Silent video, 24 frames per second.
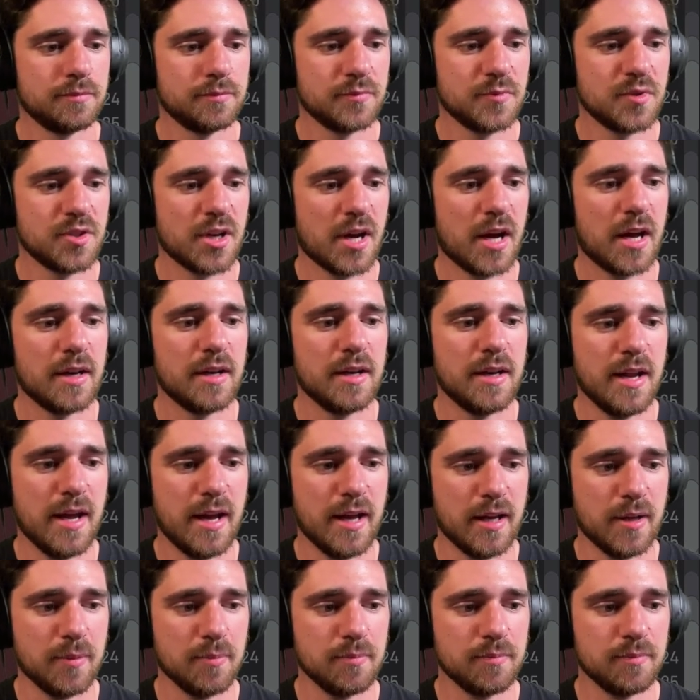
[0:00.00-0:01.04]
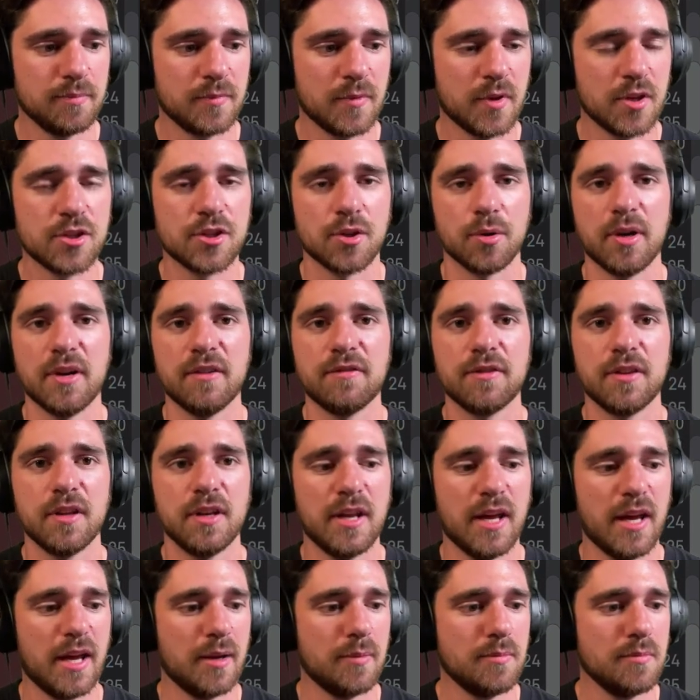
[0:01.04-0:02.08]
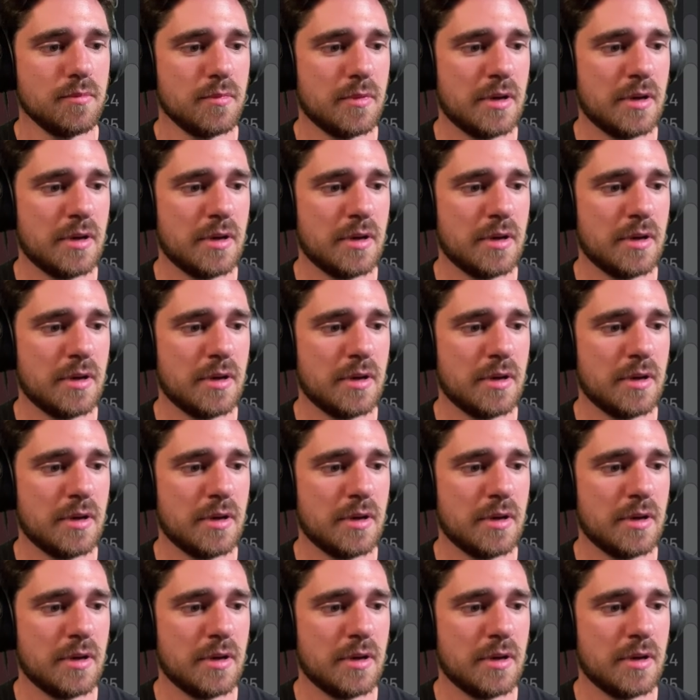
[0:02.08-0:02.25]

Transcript: dot name. So if the name,